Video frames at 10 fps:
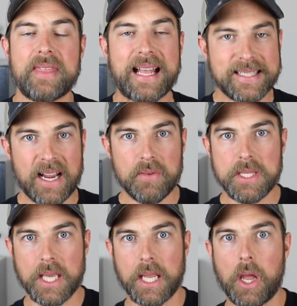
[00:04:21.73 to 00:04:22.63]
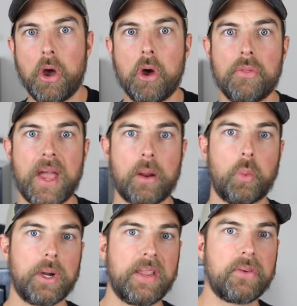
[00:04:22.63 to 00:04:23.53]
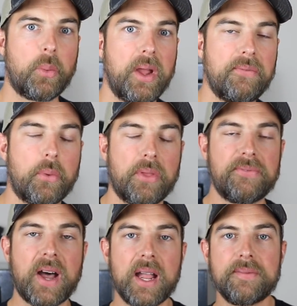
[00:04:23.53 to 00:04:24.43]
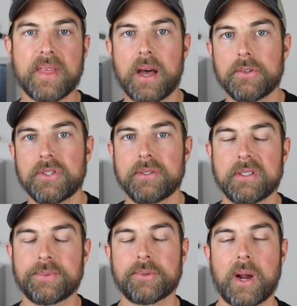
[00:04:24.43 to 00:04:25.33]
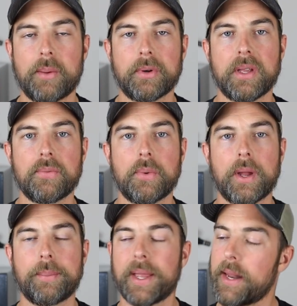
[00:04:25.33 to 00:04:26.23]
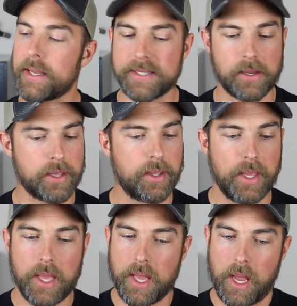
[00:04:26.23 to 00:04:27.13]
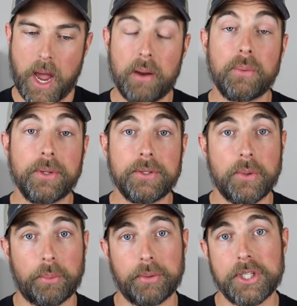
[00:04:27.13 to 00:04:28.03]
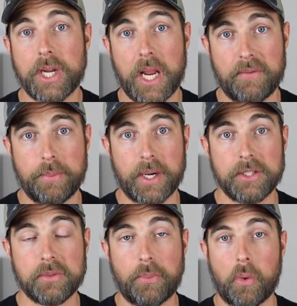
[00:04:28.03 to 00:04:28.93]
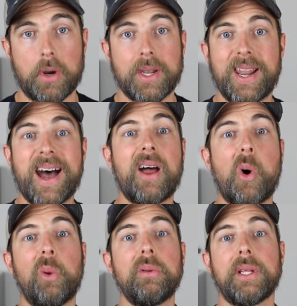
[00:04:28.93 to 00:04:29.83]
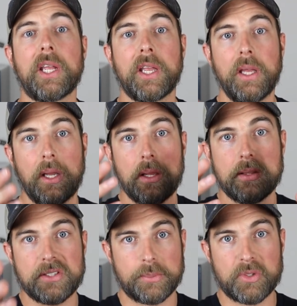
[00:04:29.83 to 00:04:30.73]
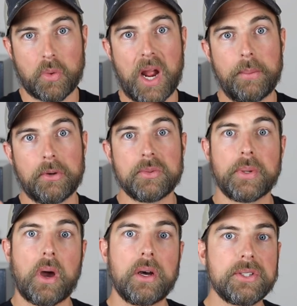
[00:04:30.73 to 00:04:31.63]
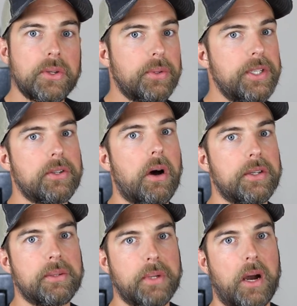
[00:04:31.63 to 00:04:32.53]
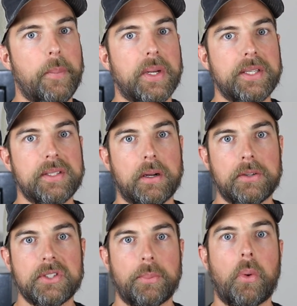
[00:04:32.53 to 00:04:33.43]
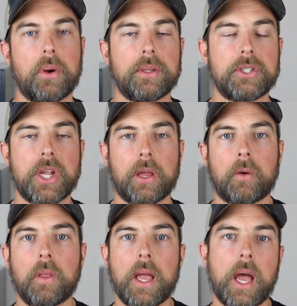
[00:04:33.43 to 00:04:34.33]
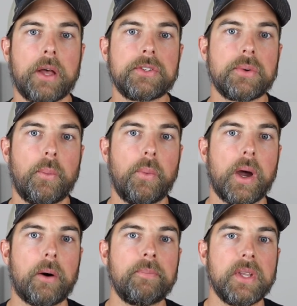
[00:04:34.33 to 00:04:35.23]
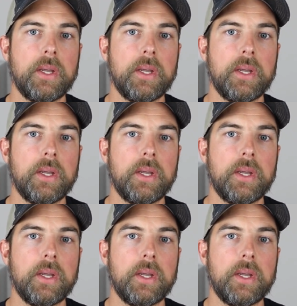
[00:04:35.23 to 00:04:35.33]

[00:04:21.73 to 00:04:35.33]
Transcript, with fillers: That's everything that we're giving away for the five thousand subscriber giveaway. Man, I tell you, I really do appreciate everybody's support. Not only the subscribers, but also these awesome companies that are supporting the channel as well.